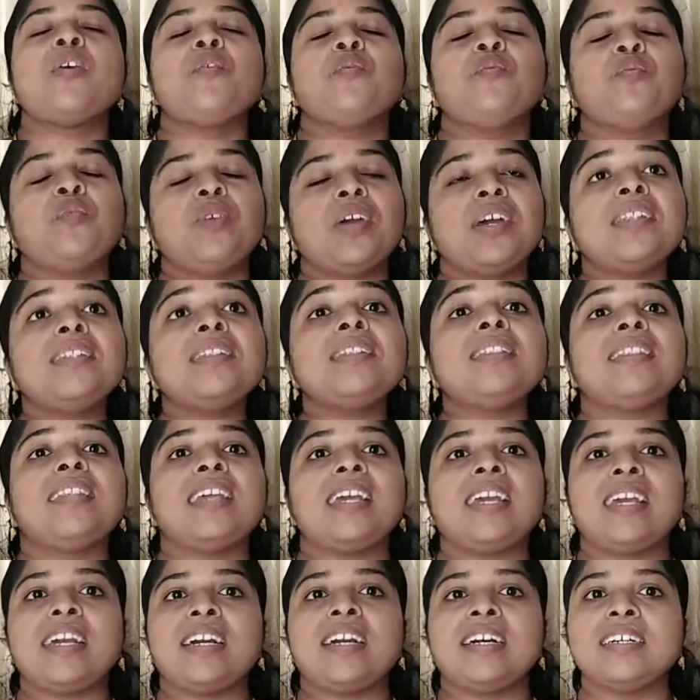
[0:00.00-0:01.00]
When
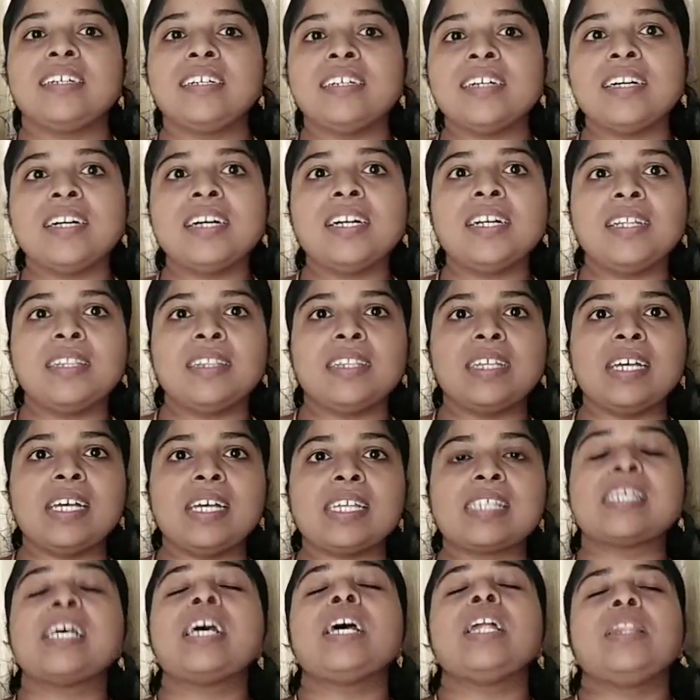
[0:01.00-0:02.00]
they heard
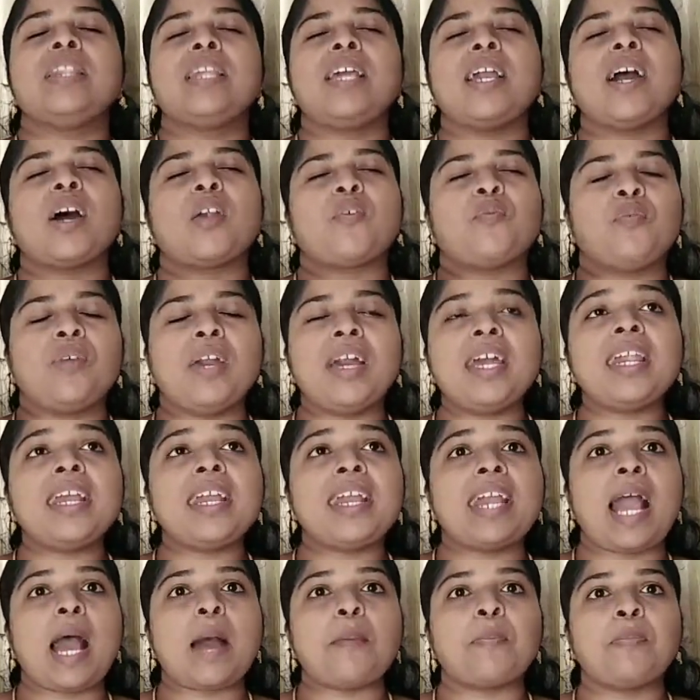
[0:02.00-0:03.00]
this, they are very
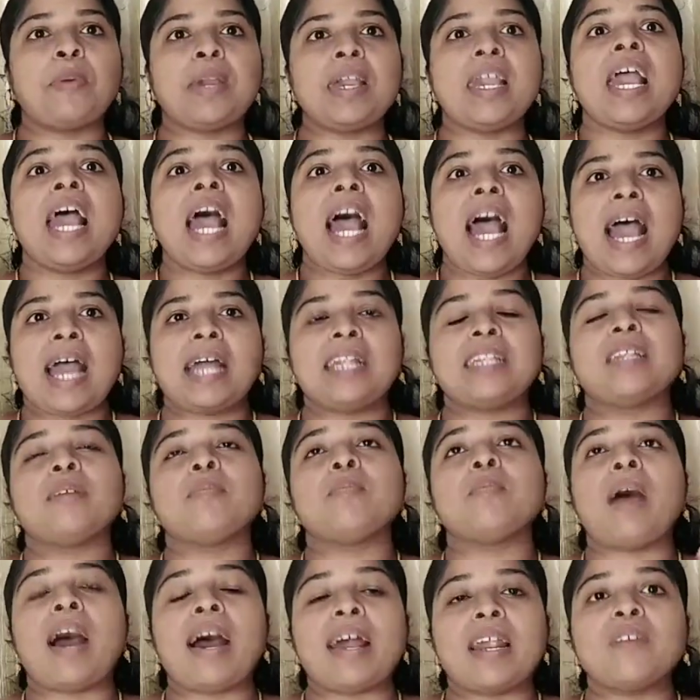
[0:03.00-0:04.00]
happy, and
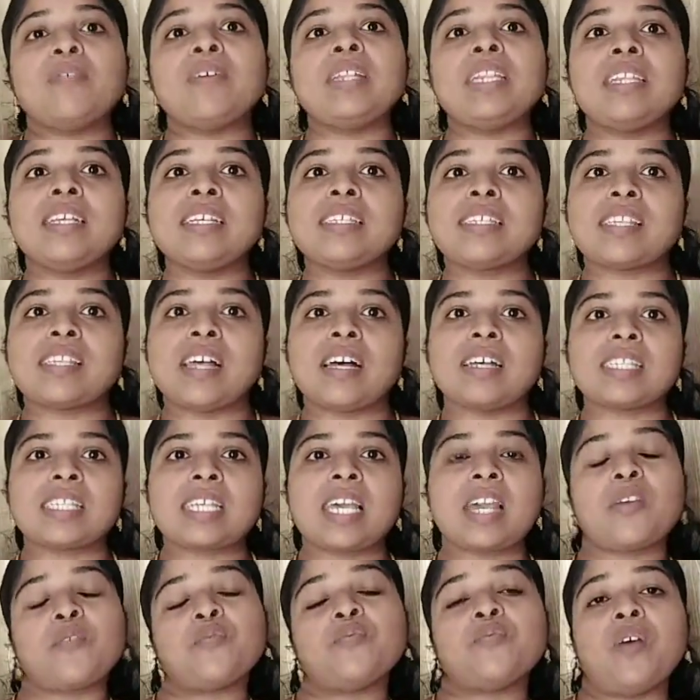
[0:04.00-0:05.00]
the Aravind is
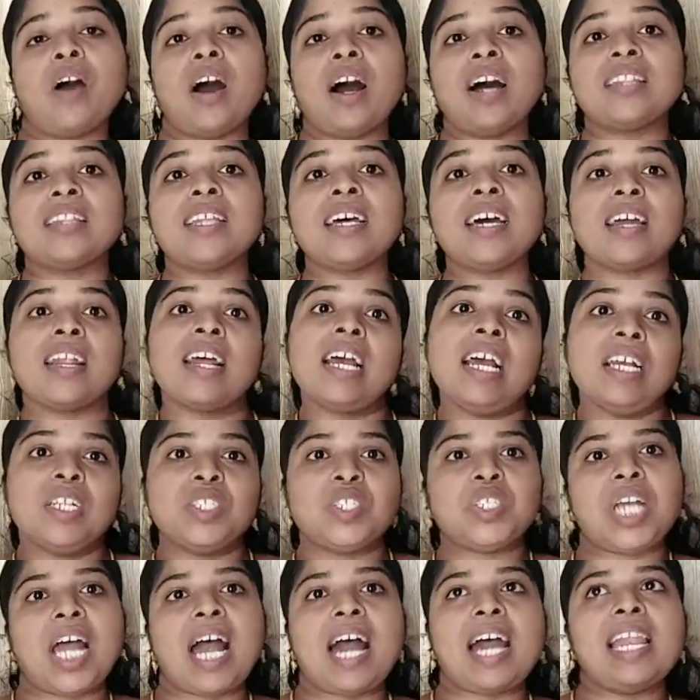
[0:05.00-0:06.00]
asking, Father,
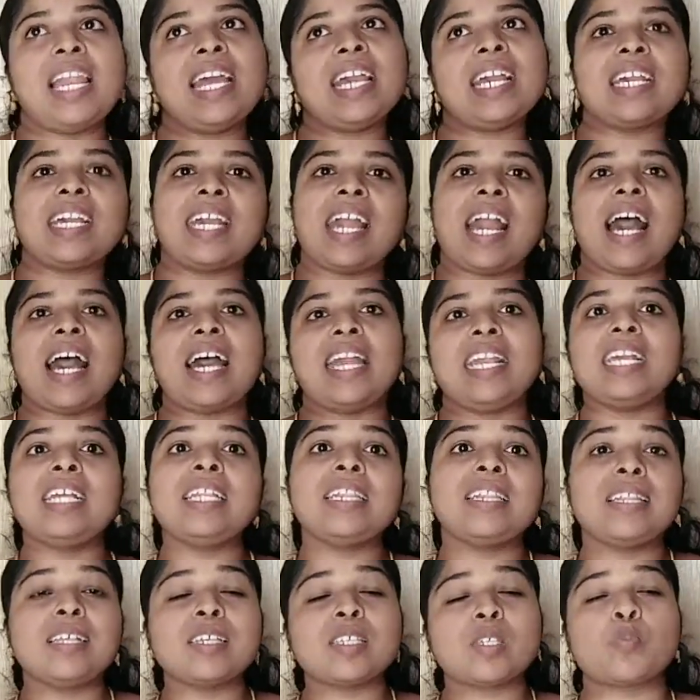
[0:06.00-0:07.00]
shall I carry
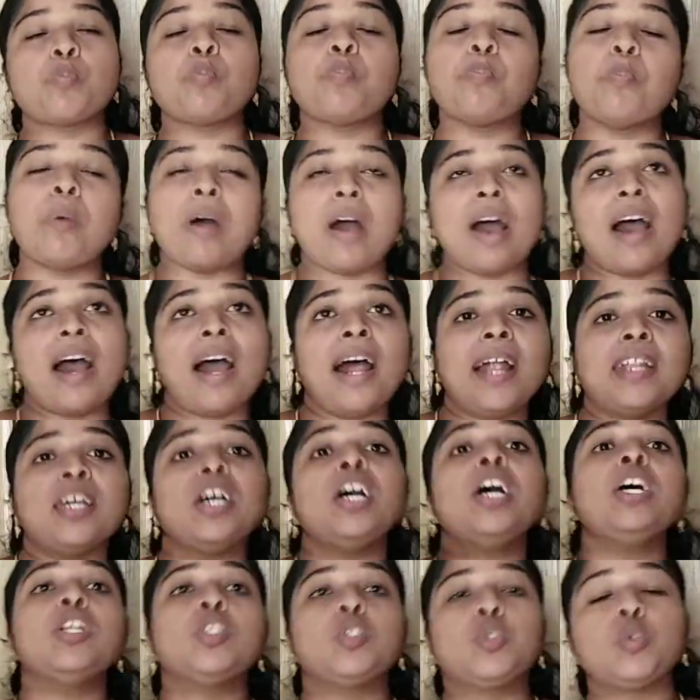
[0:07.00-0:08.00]
this bird
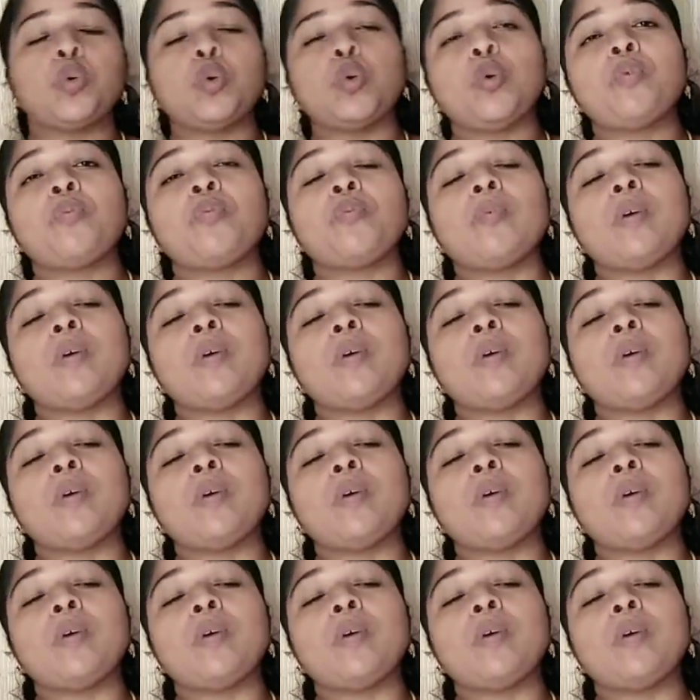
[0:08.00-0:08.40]
to